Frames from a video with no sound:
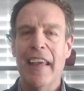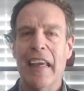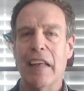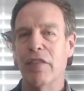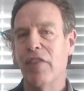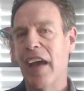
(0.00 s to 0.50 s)

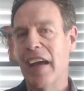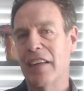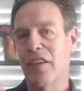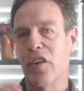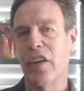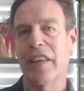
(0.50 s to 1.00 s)
In fact,
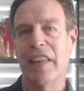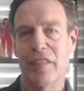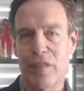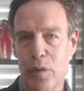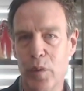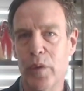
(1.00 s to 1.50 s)
during this
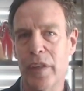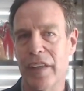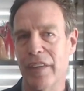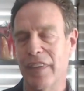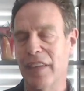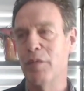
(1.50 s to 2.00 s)
school
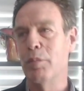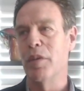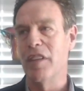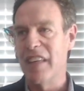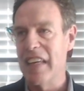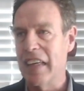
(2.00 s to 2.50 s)
year, this
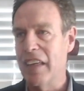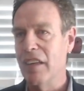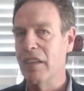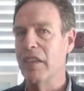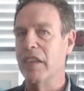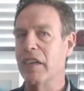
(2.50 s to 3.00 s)

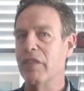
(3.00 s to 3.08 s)
particular